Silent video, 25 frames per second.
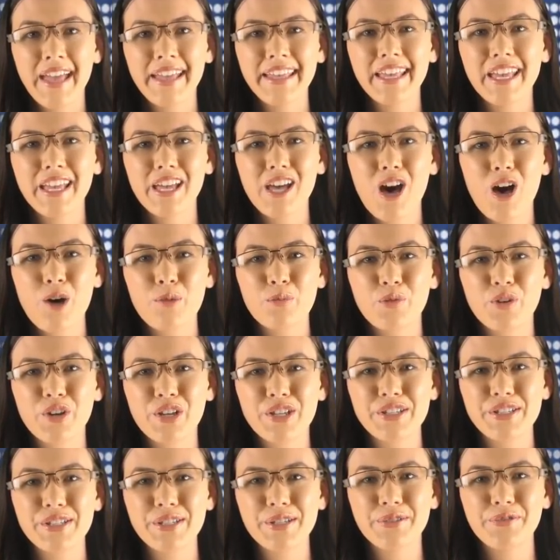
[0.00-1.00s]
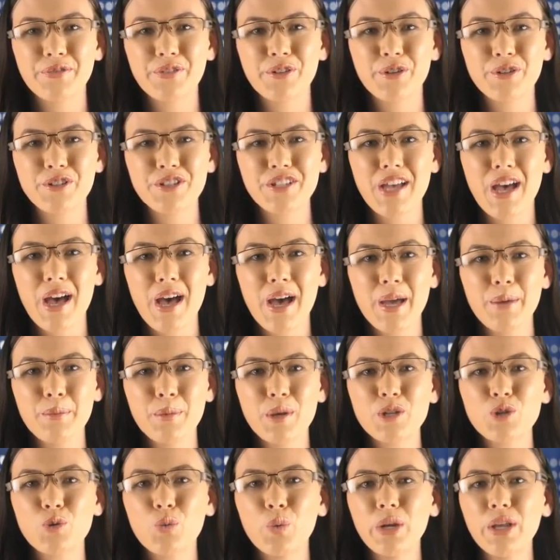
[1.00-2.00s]
Get comprehensive, real-time,
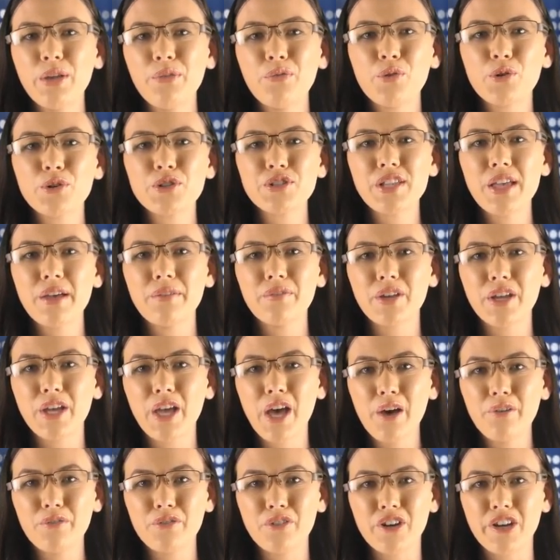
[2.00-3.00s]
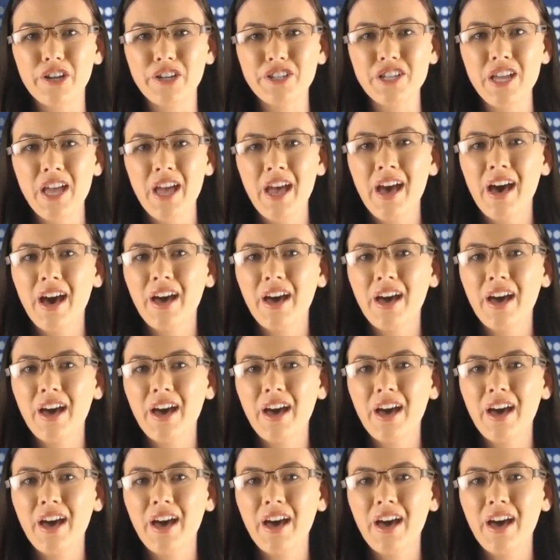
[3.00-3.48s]
24/7 coverage